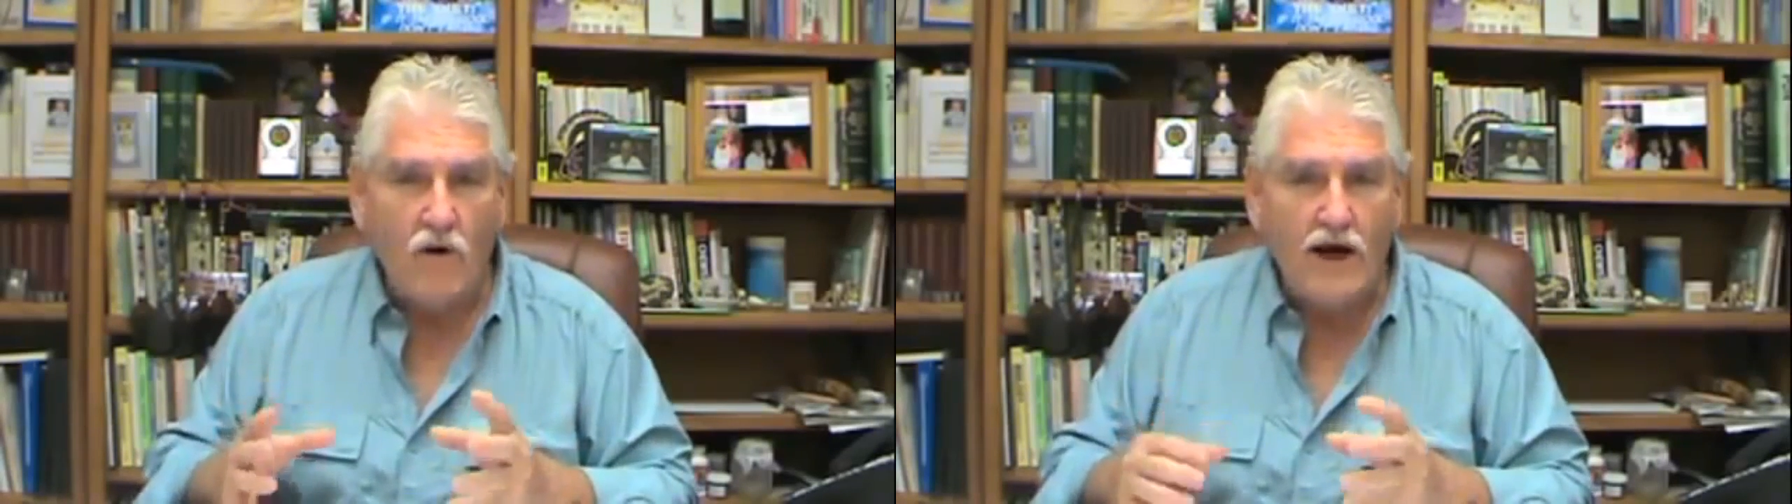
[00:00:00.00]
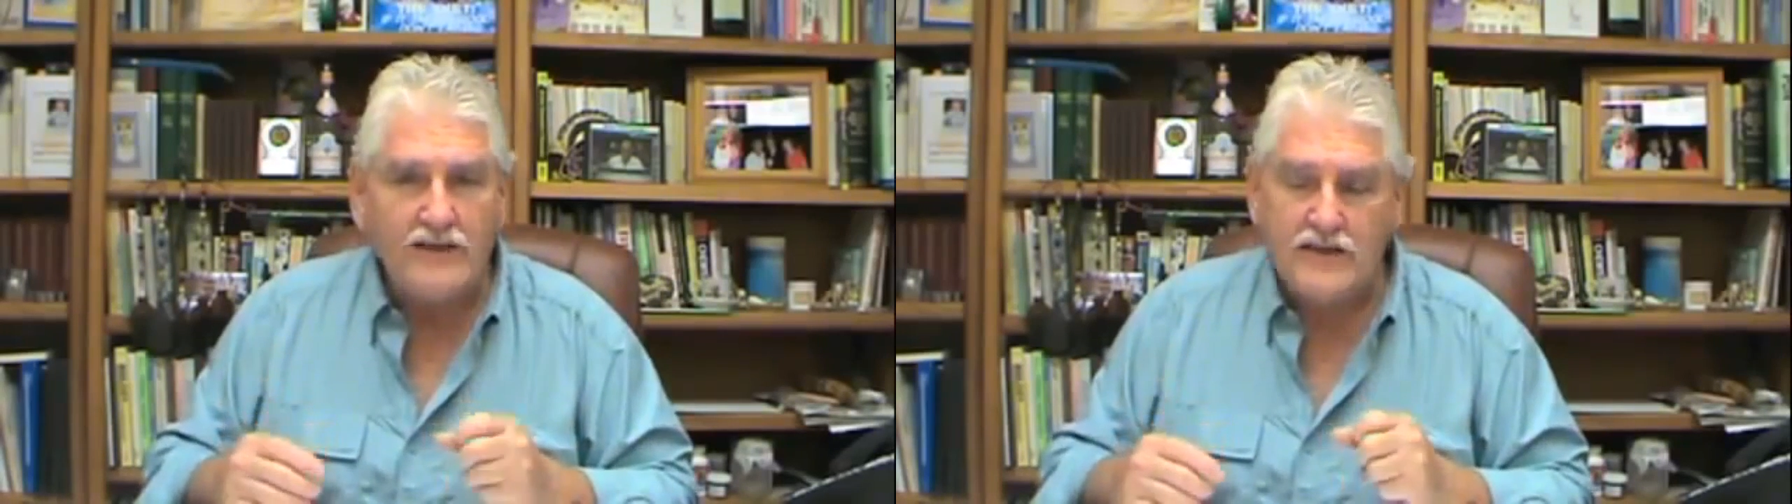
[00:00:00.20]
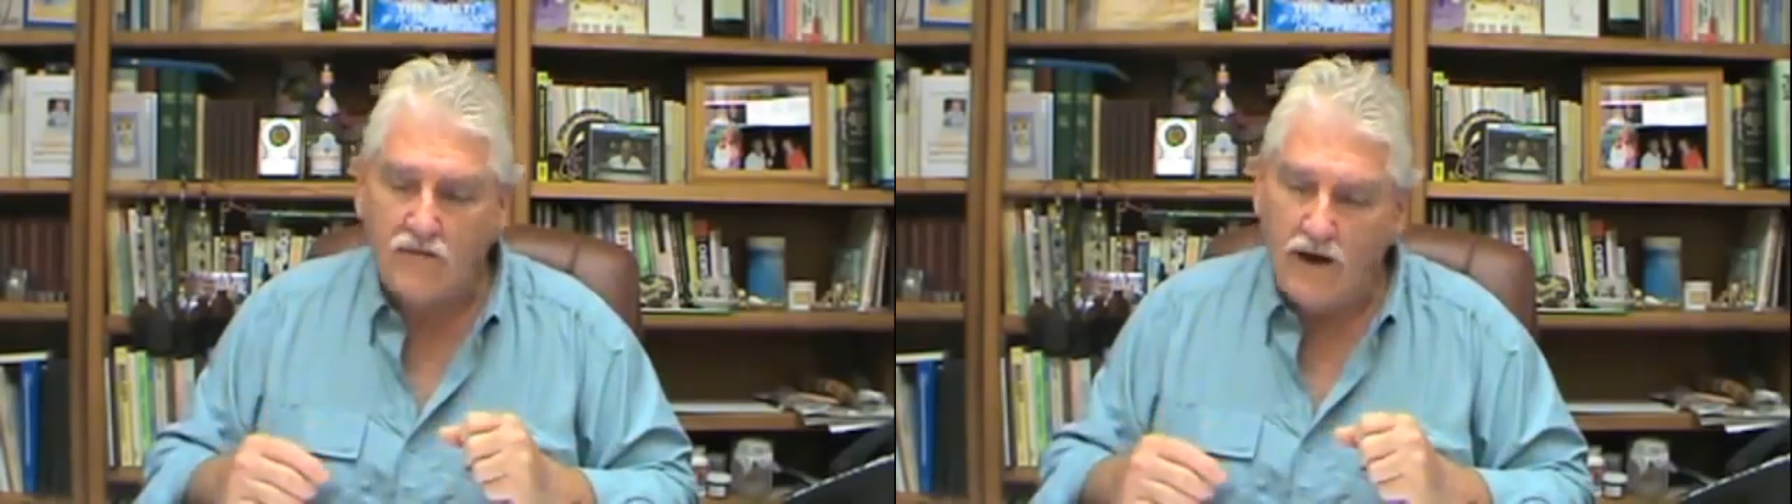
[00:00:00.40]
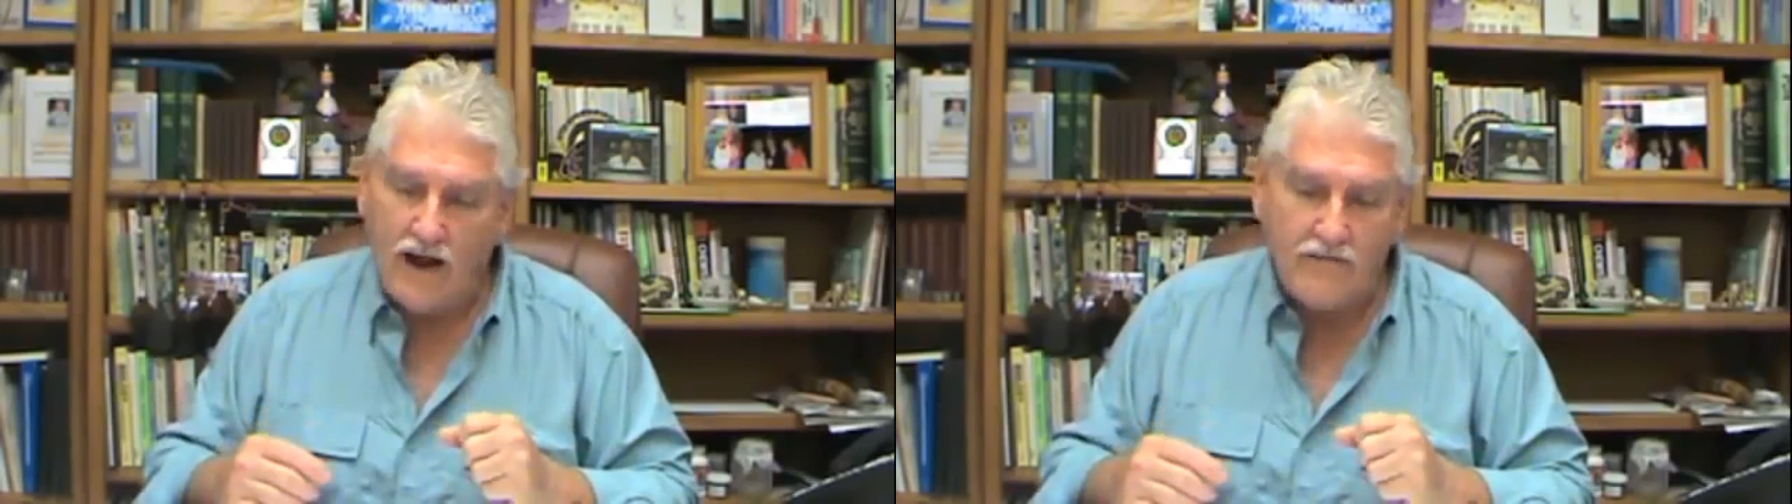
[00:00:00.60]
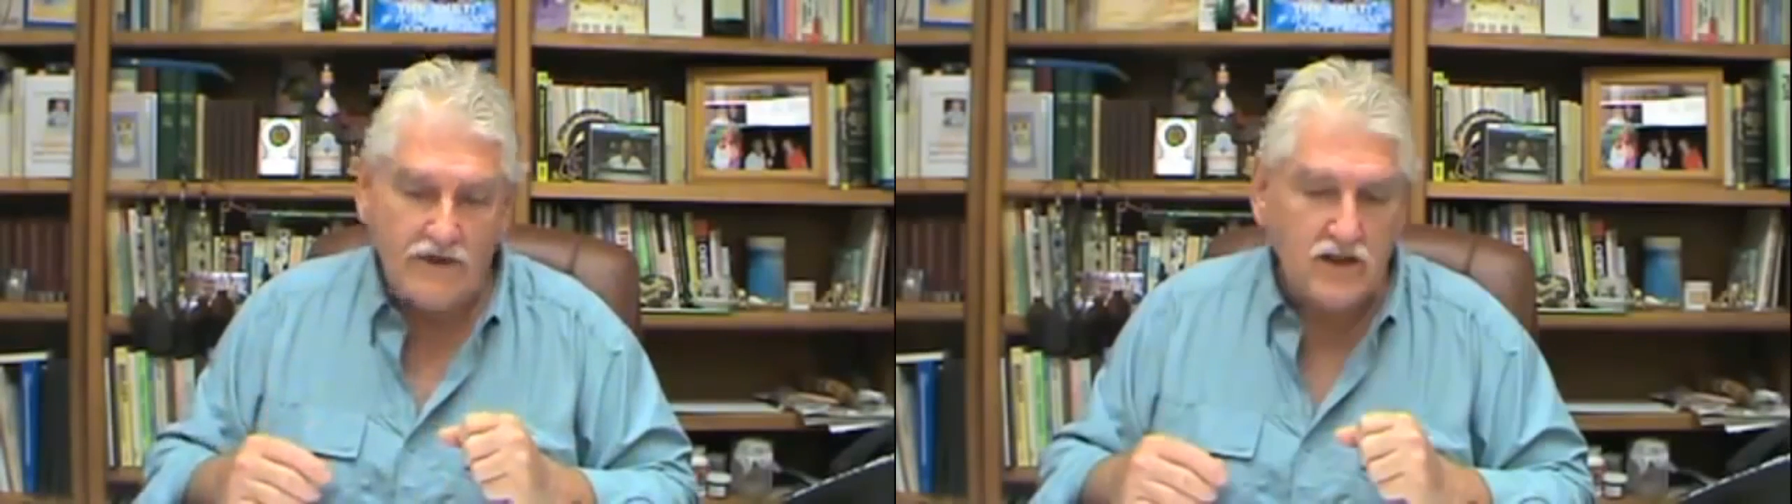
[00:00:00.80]
I said, well,
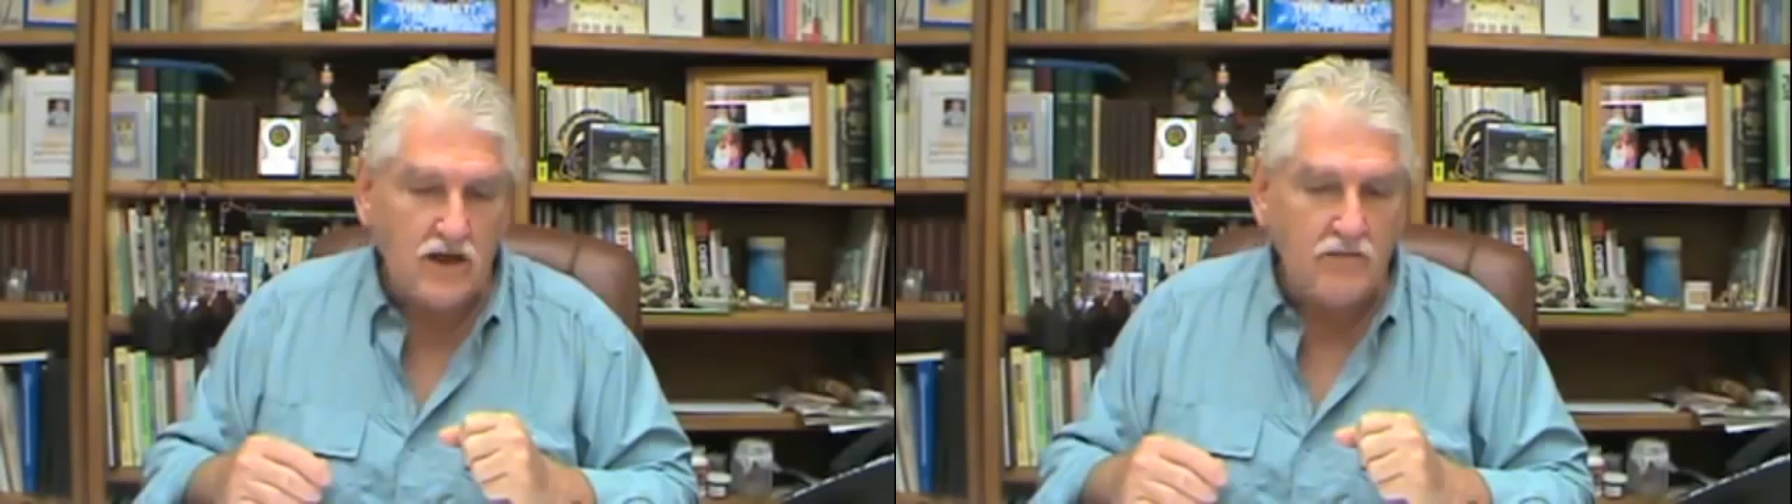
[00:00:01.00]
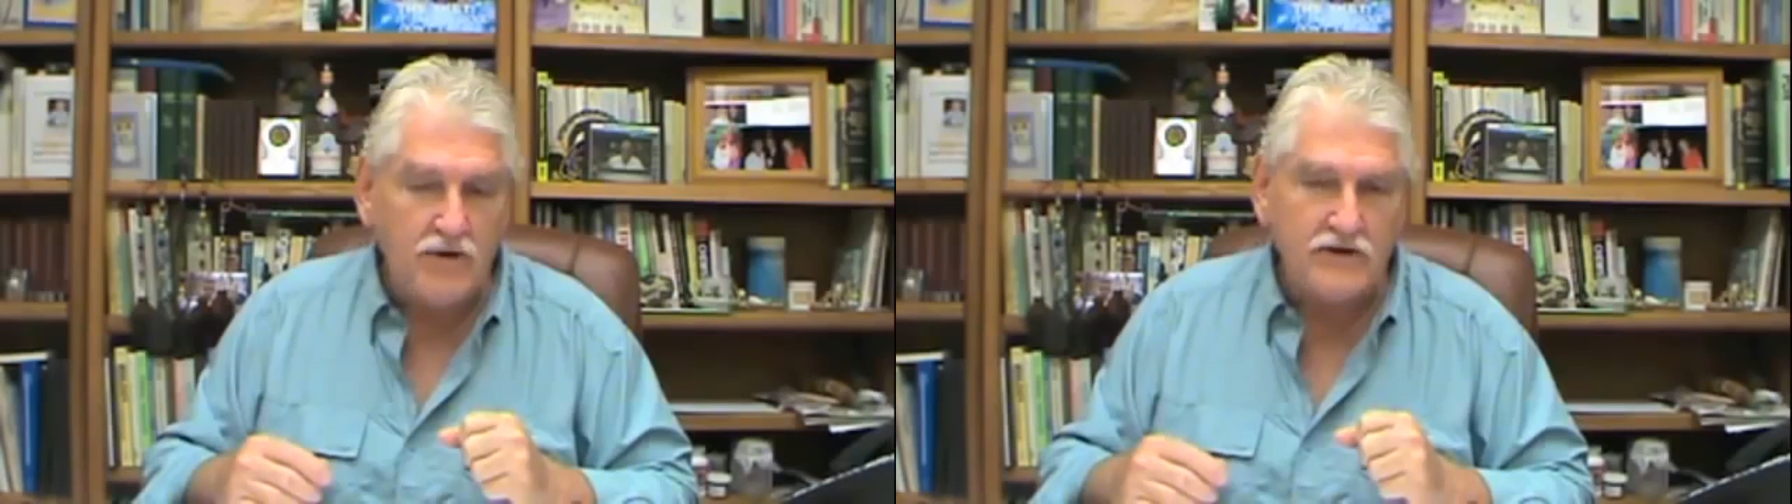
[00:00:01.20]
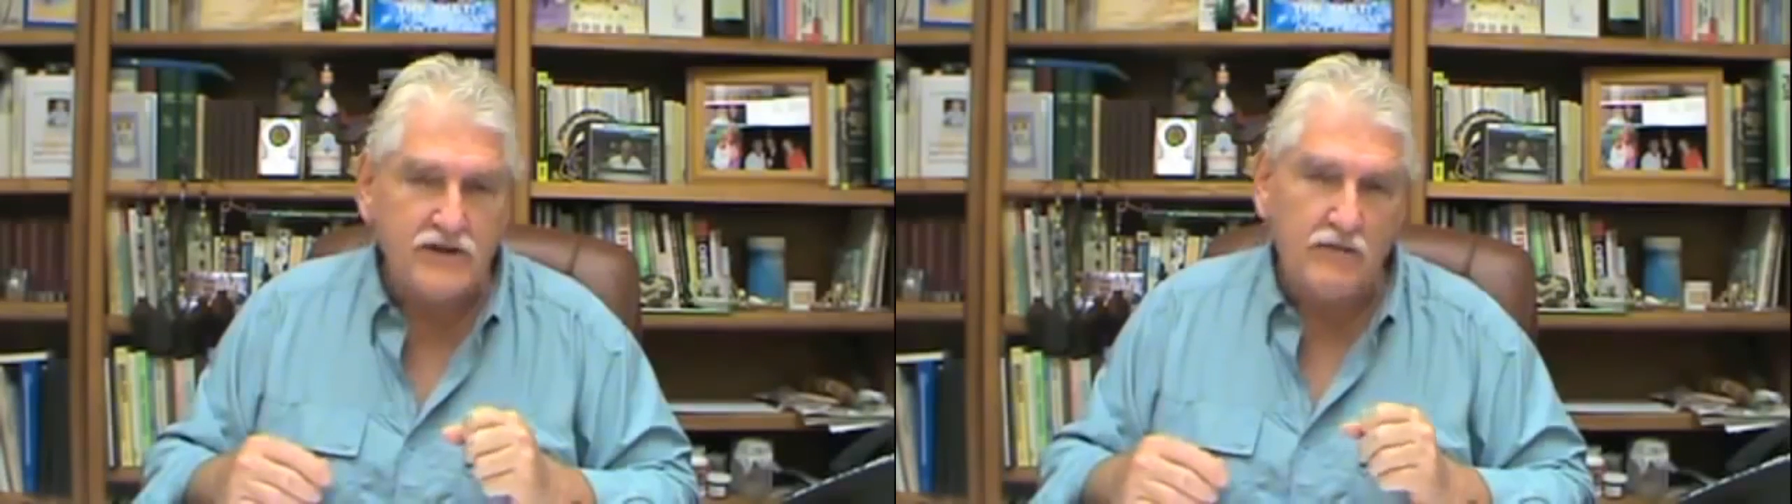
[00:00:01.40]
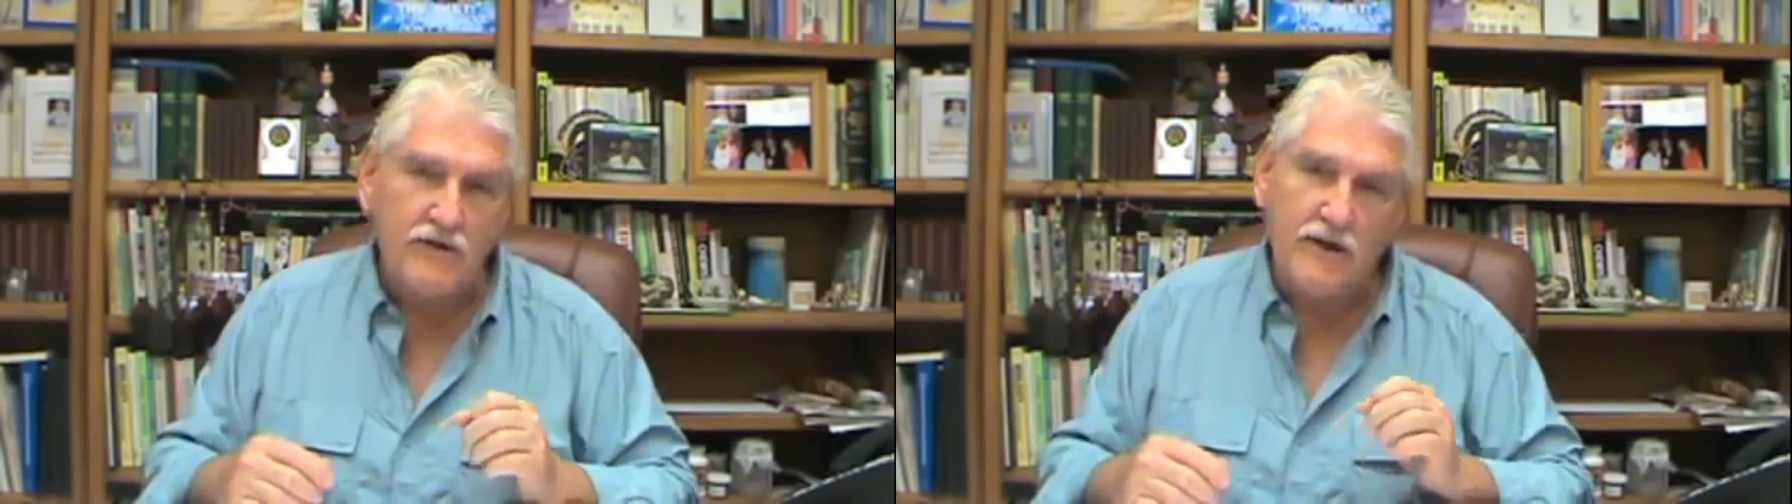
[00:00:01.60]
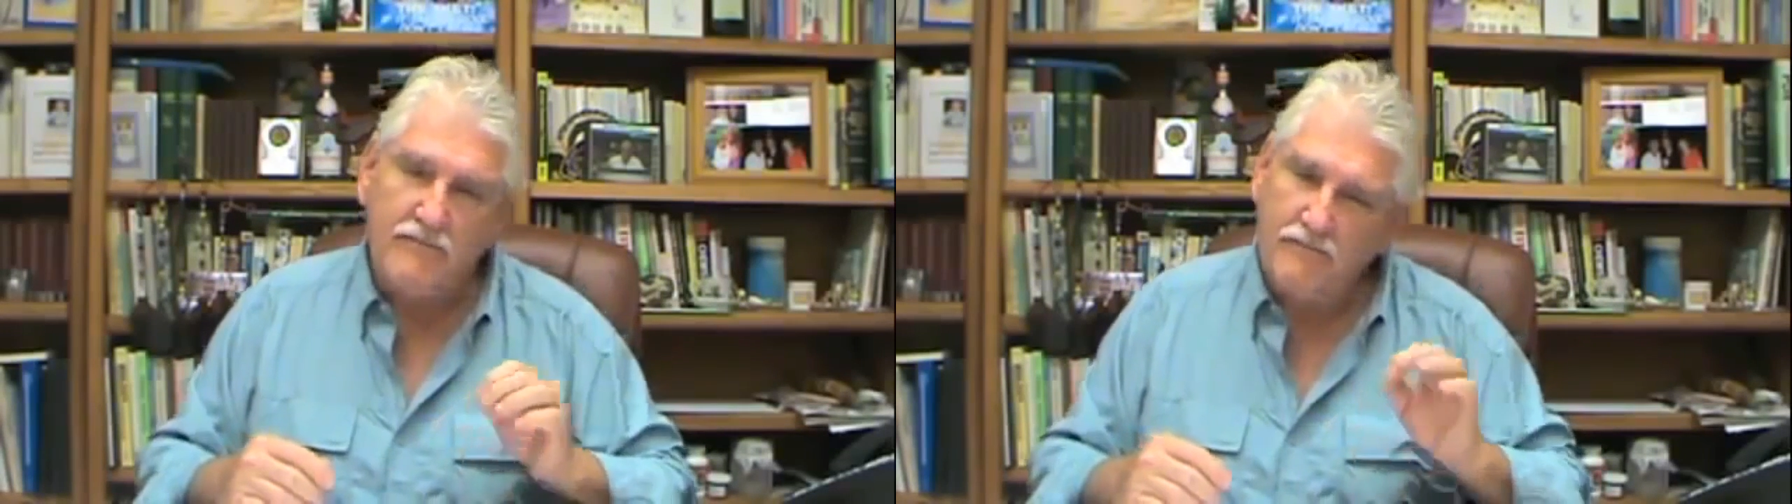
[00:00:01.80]
I'm just going to put some
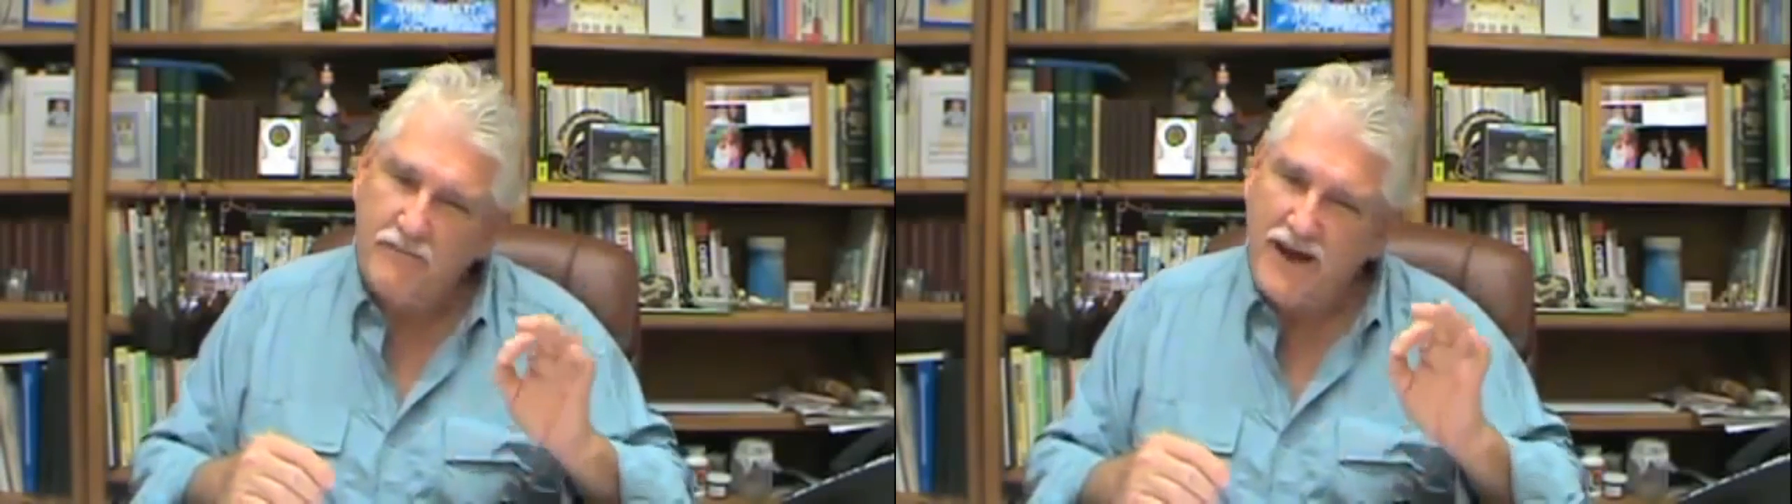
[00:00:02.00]
of the